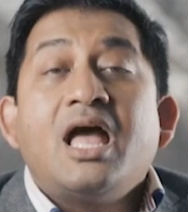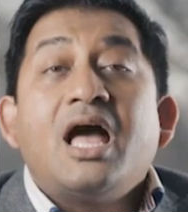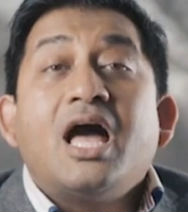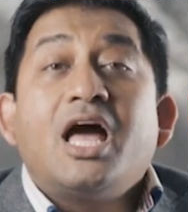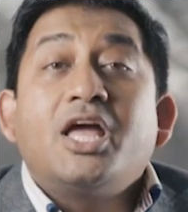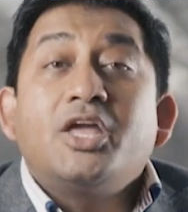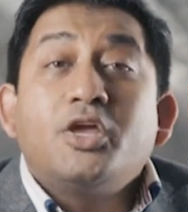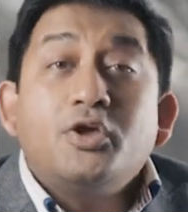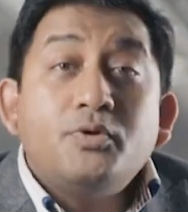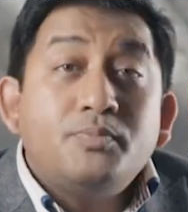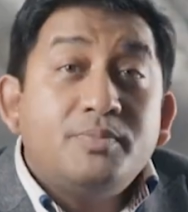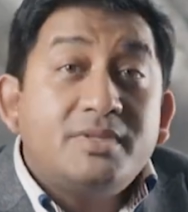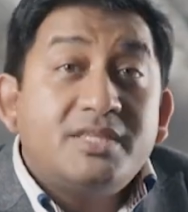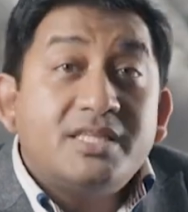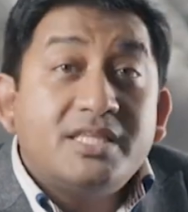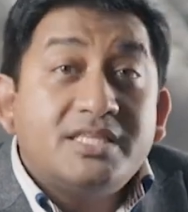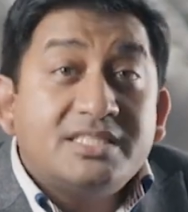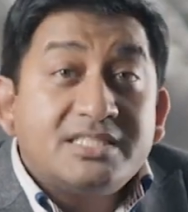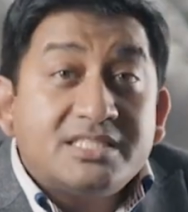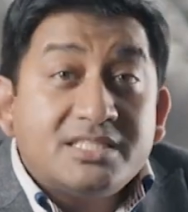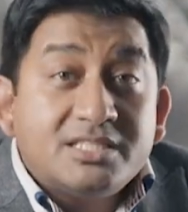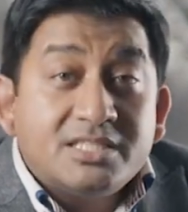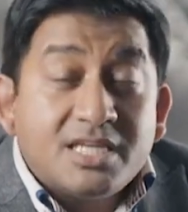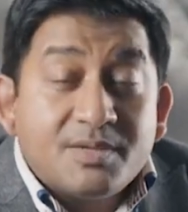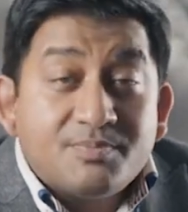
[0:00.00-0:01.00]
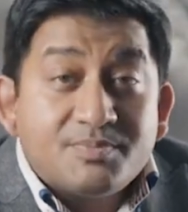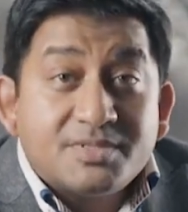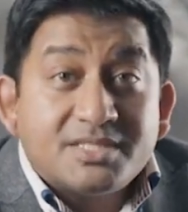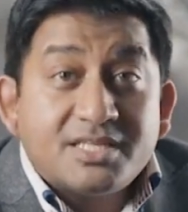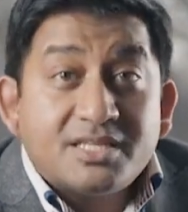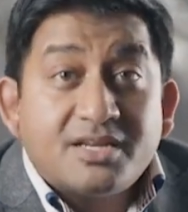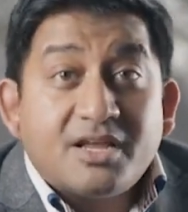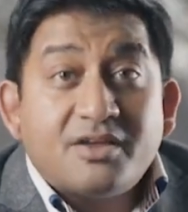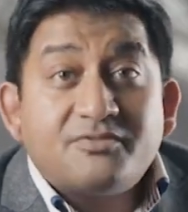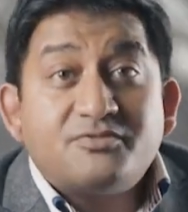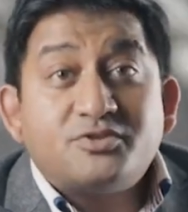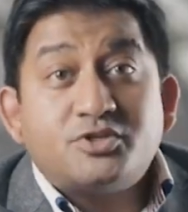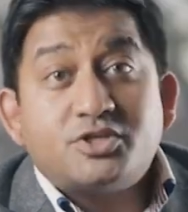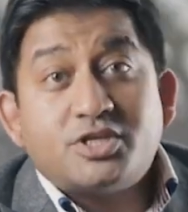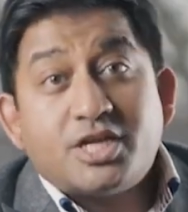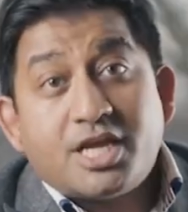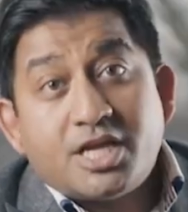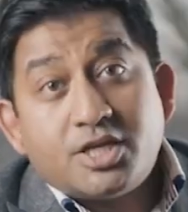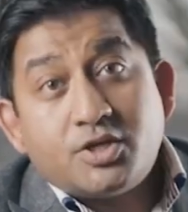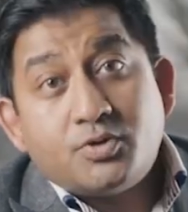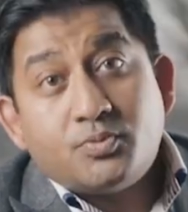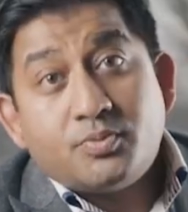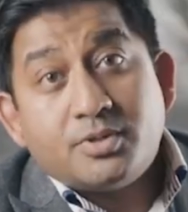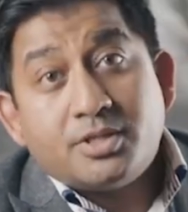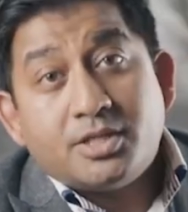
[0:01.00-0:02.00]
I hope the tips that I've
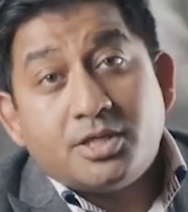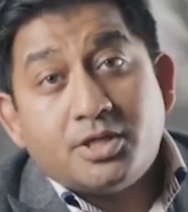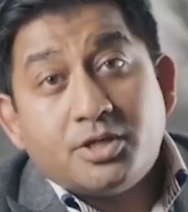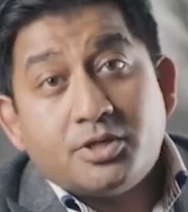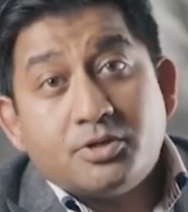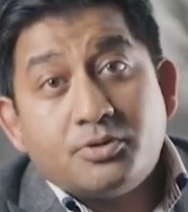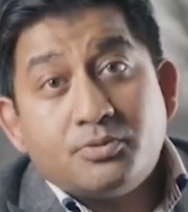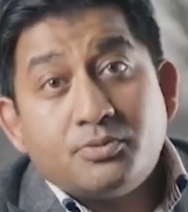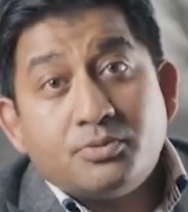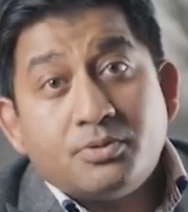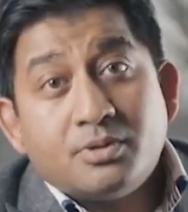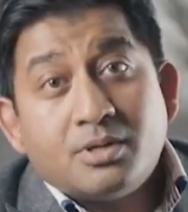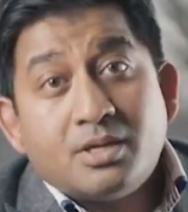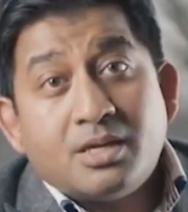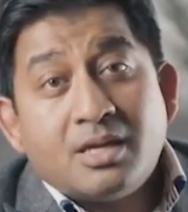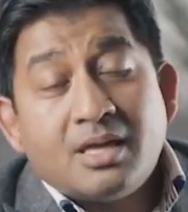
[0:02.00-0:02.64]
shared with you